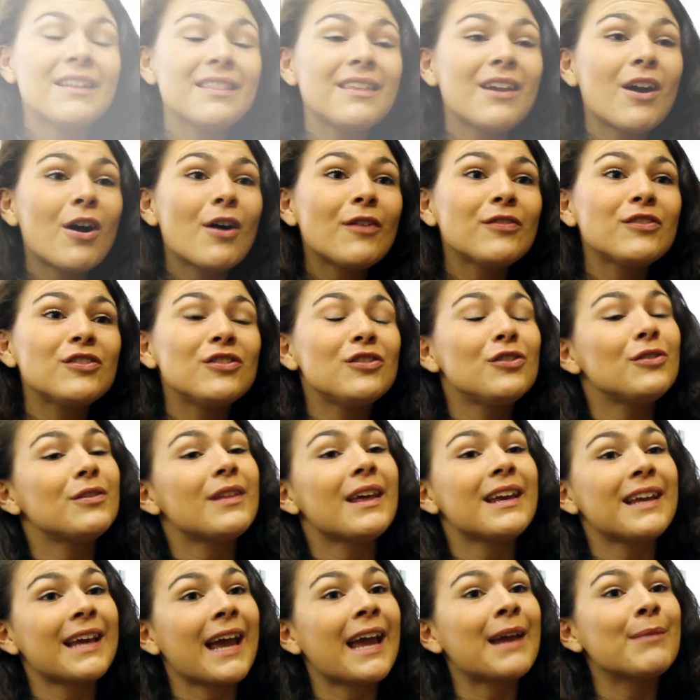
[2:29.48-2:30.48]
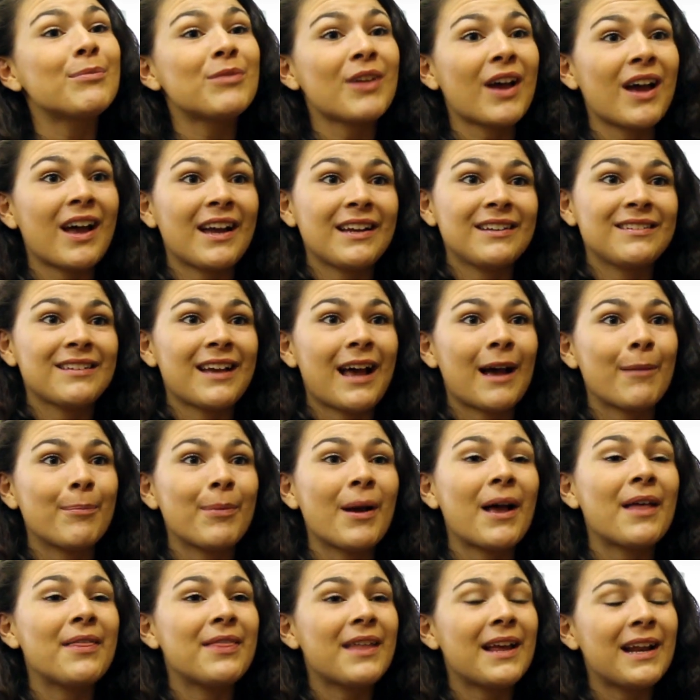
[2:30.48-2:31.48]
in the afternoon they came to HITAP
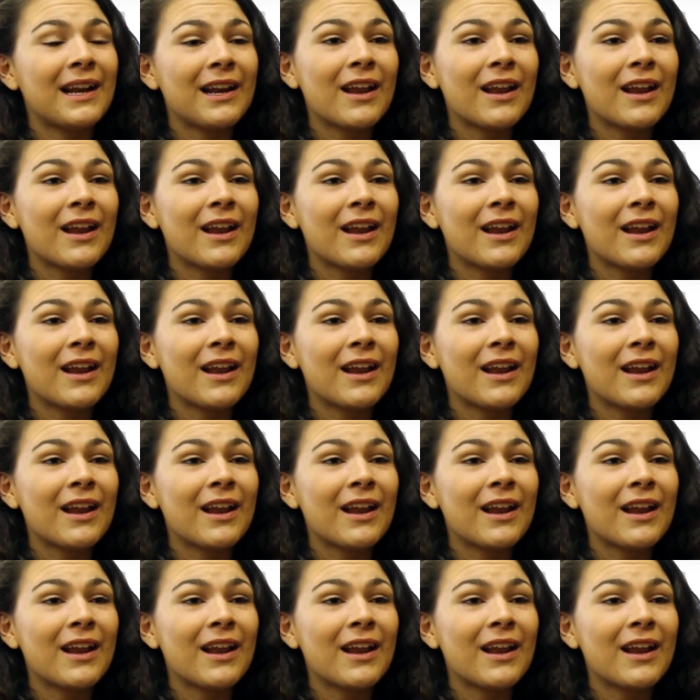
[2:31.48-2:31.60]
and they